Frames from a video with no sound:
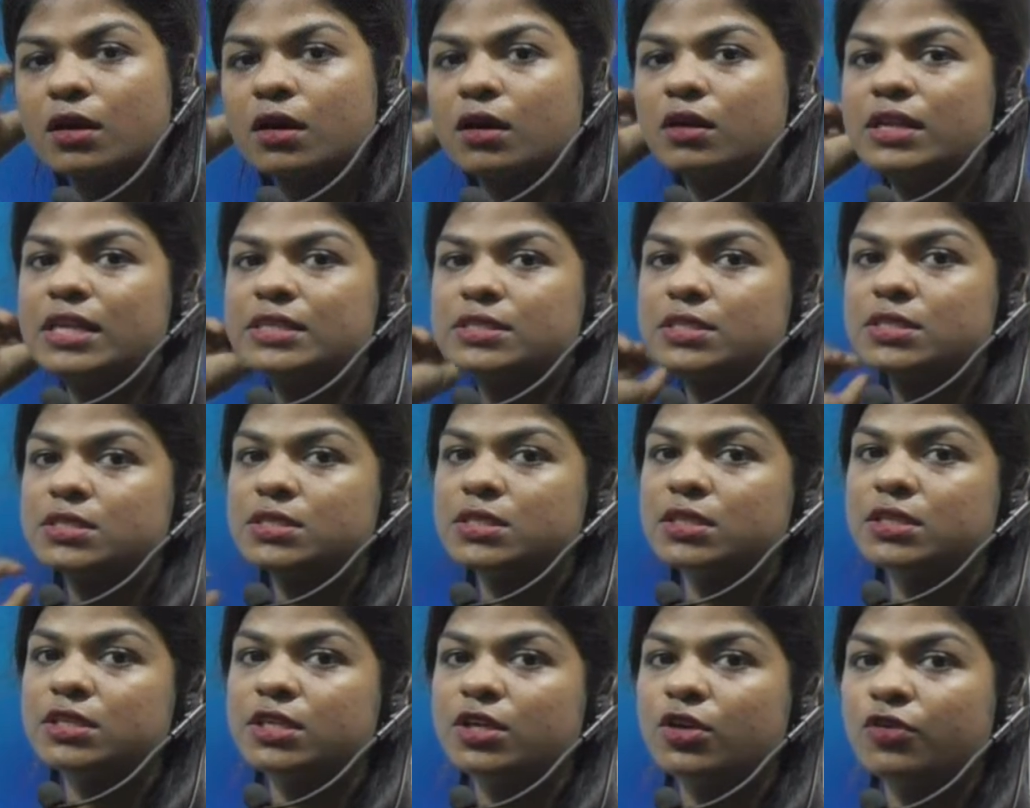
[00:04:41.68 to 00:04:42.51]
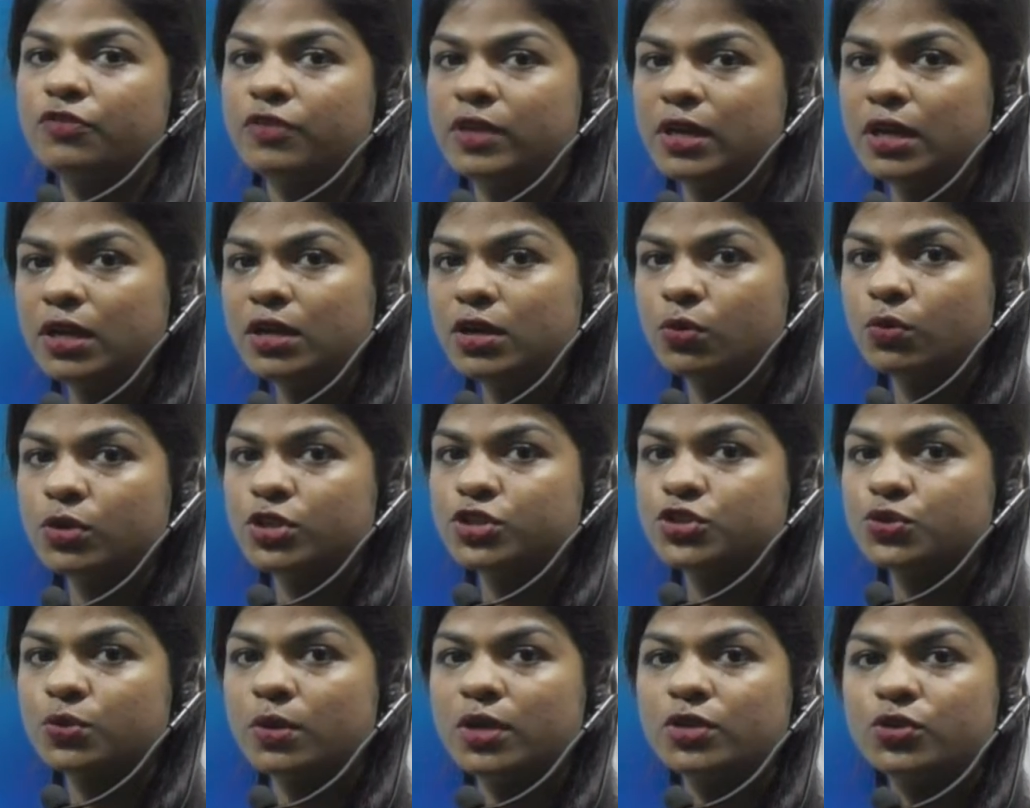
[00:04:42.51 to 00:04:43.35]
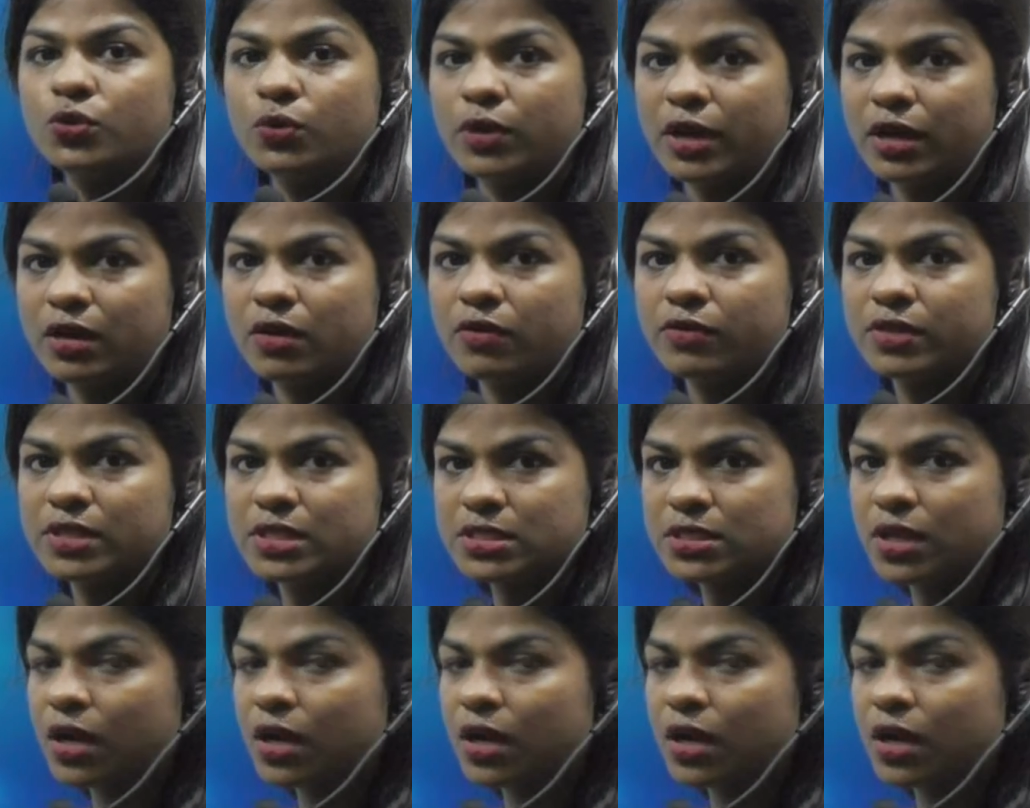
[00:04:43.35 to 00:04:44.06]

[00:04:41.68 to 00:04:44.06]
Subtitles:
necessity of an individual to recover this